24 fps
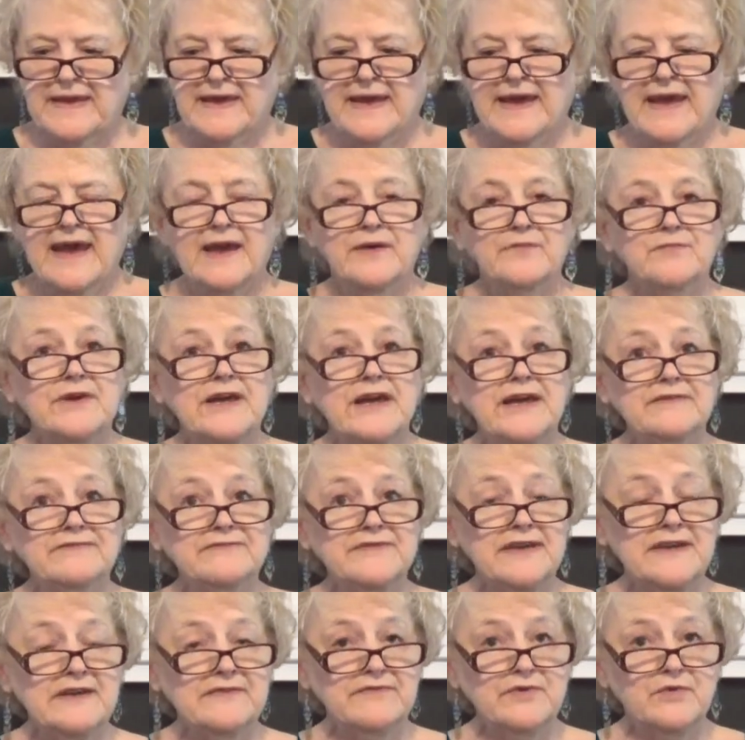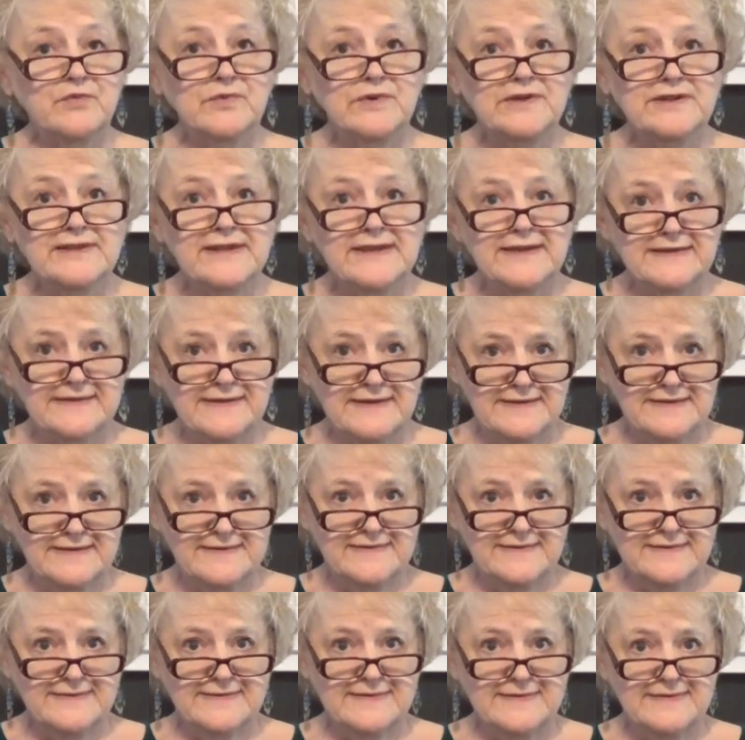And we have to have a
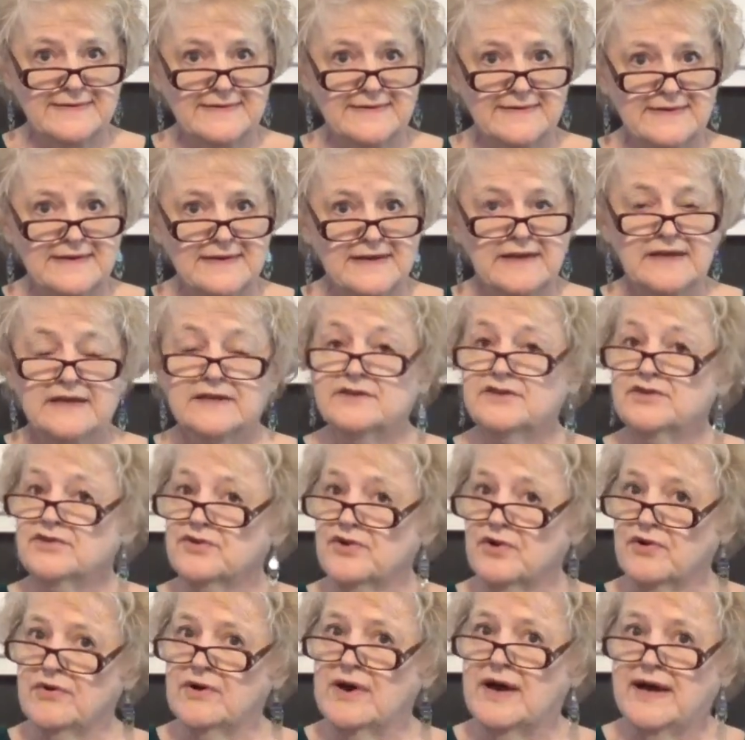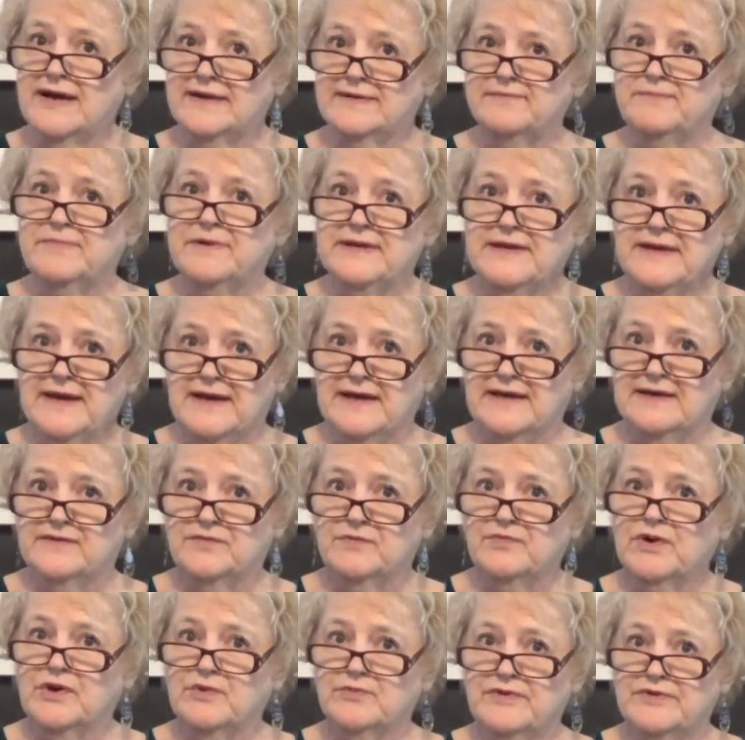willingness to go on beyond
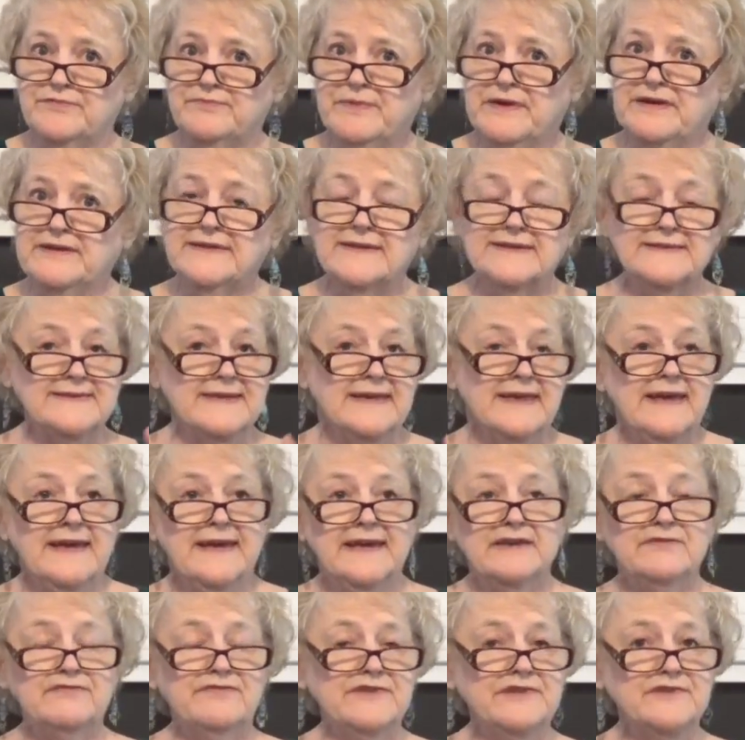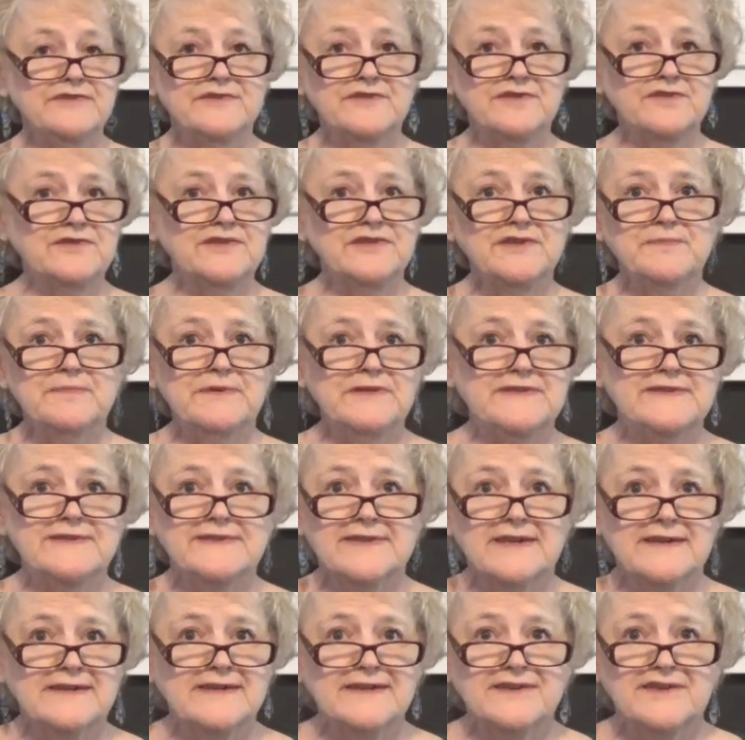where we've been. It feels good to be
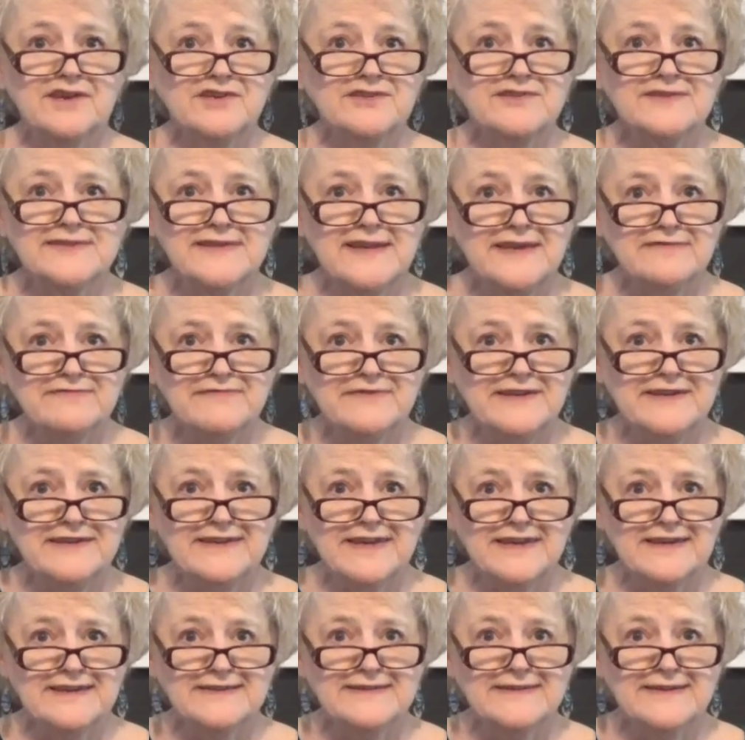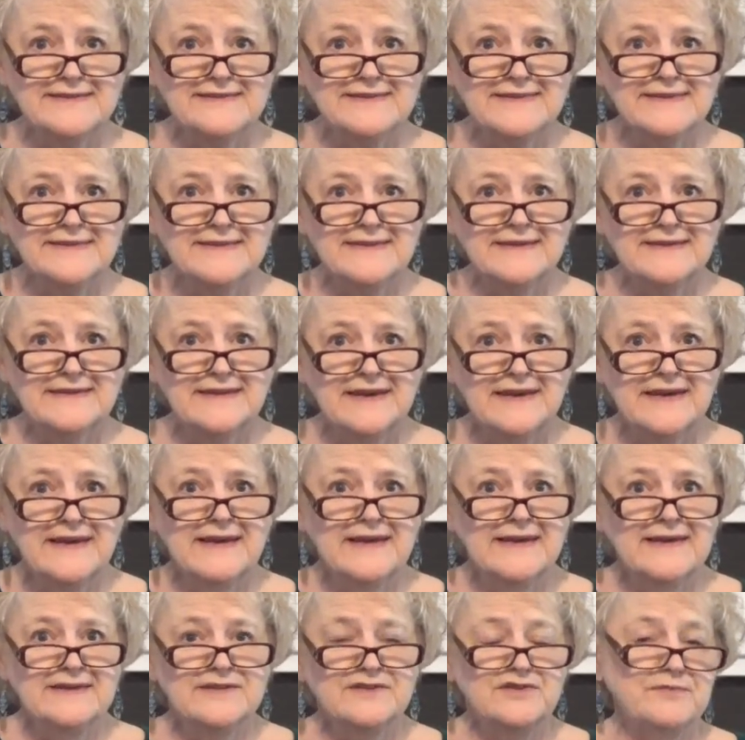stuck in our safety net, doesn't it?
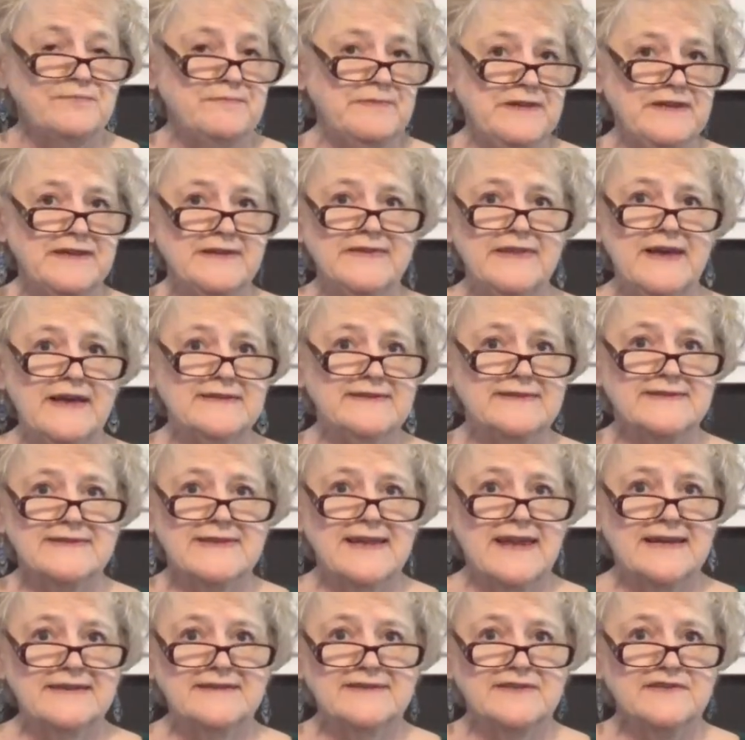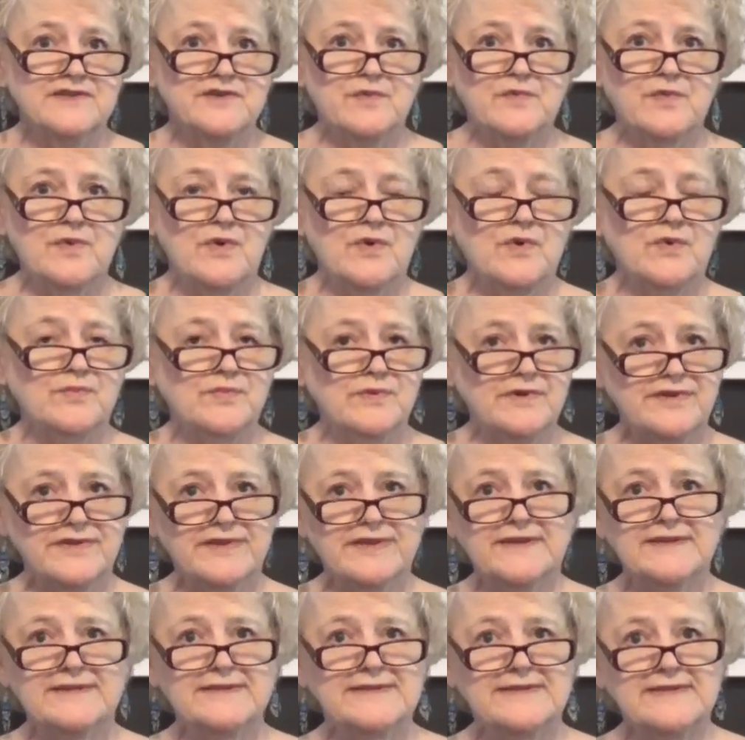To be in that status quo where
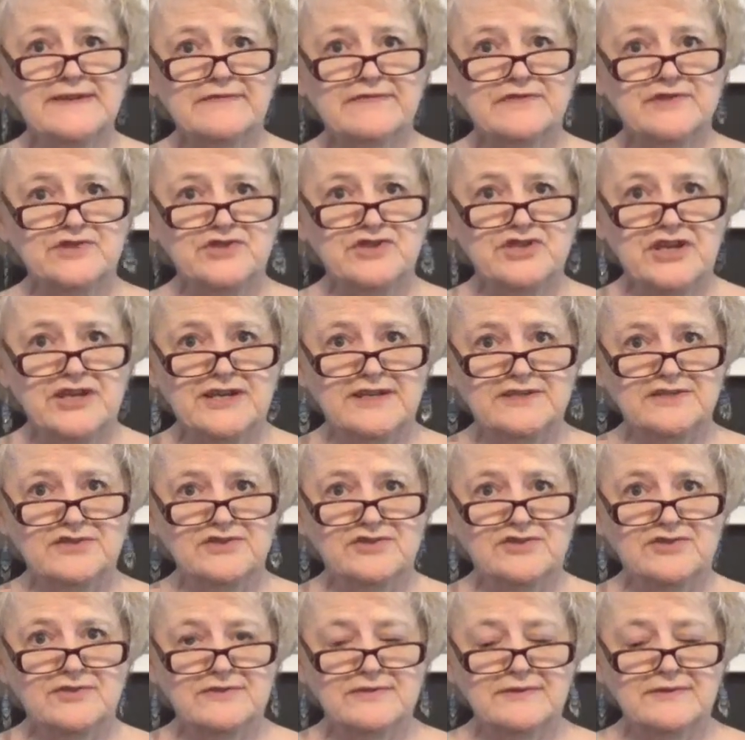things never change.